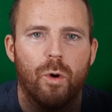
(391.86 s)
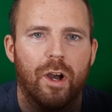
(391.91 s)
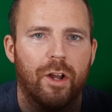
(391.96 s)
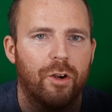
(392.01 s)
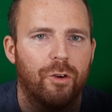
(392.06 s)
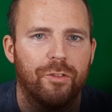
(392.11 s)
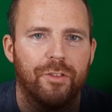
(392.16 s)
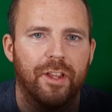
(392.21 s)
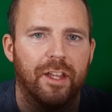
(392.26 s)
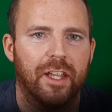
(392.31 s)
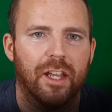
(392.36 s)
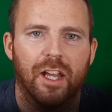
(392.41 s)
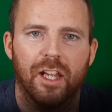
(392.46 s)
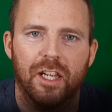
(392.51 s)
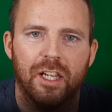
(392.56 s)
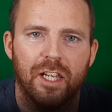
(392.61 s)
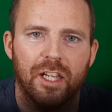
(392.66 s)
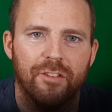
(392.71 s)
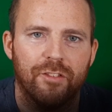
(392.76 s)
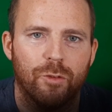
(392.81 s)
don't think I'd
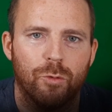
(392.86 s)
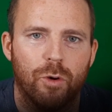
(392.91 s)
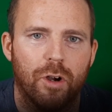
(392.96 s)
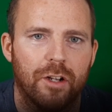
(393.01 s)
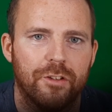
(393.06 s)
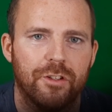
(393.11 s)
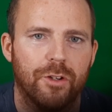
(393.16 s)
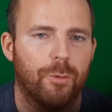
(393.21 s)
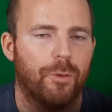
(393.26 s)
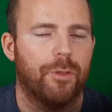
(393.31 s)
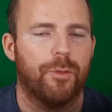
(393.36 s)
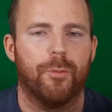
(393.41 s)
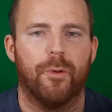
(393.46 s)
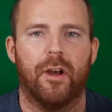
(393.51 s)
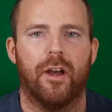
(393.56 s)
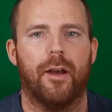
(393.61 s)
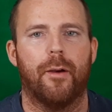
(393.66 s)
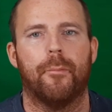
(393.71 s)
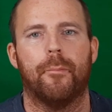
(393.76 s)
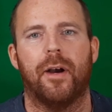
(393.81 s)
even watch it with
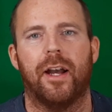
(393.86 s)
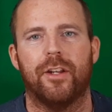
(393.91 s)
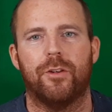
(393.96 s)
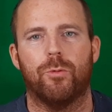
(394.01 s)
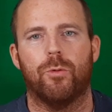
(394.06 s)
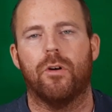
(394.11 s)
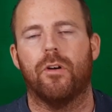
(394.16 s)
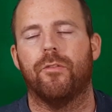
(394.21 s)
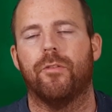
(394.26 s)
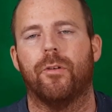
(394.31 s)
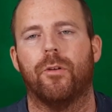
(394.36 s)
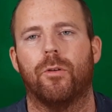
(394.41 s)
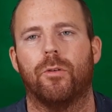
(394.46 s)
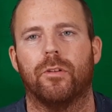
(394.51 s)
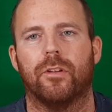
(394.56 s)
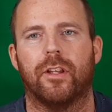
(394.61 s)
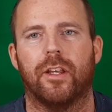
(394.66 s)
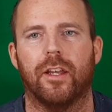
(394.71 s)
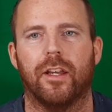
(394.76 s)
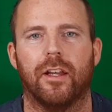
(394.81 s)
my
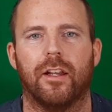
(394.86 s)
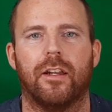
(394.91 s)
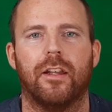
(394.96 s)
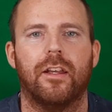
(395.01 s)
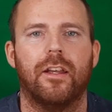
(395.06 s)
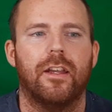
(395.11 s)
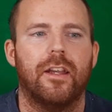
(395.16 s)
12-year-old kid.